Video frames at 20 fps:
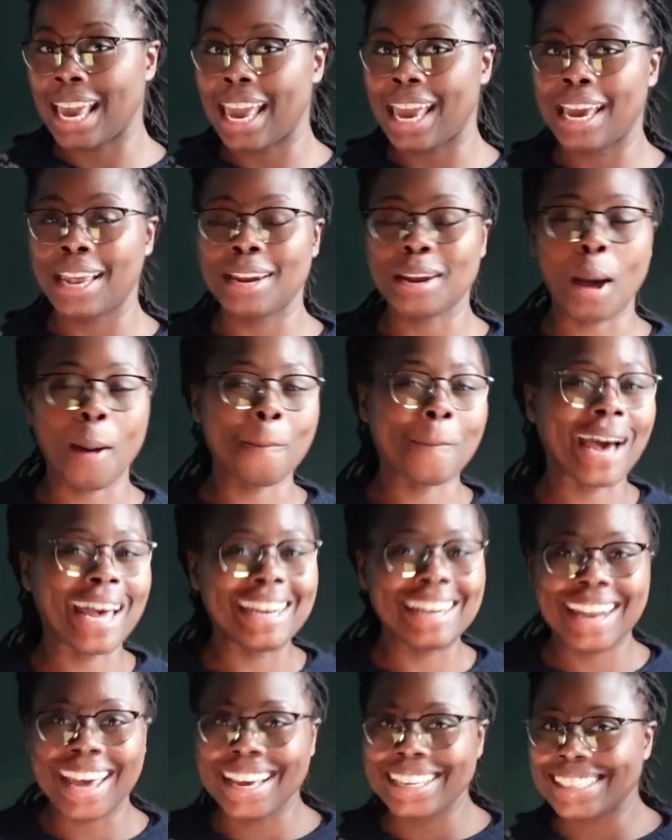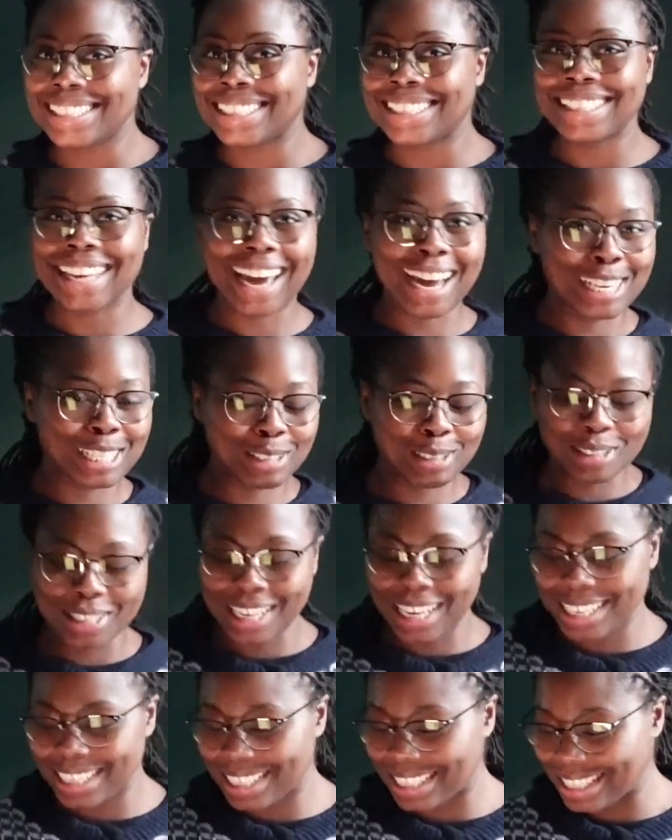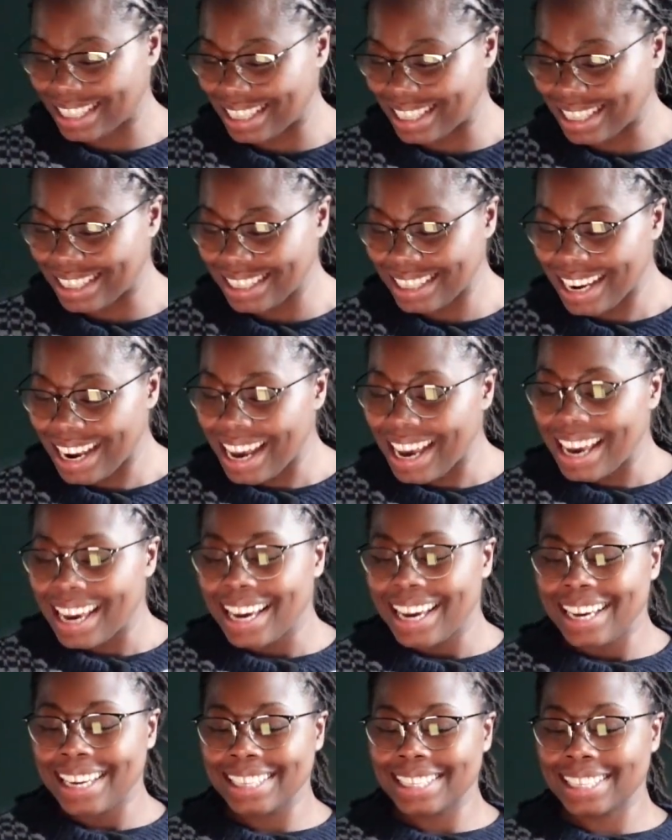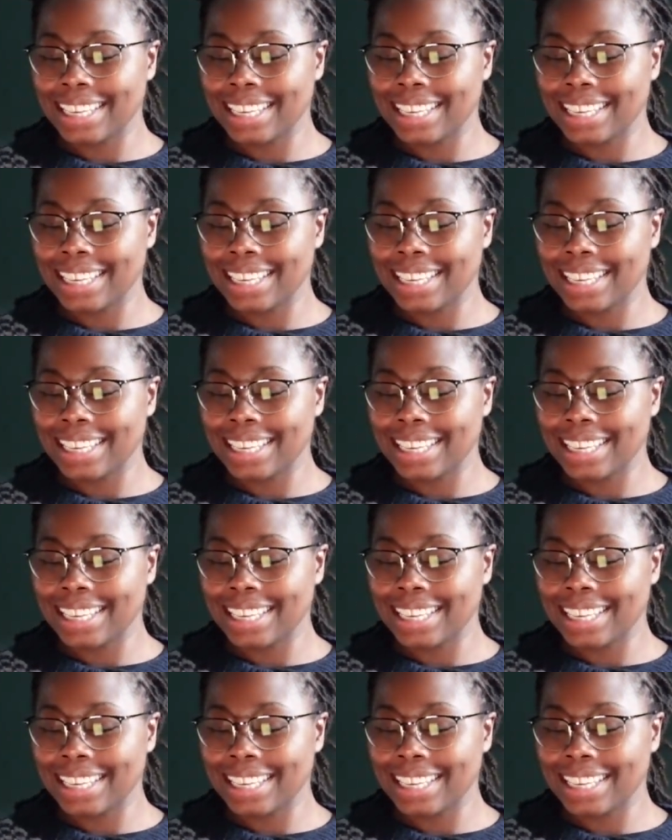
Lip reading: And my net stash reduction is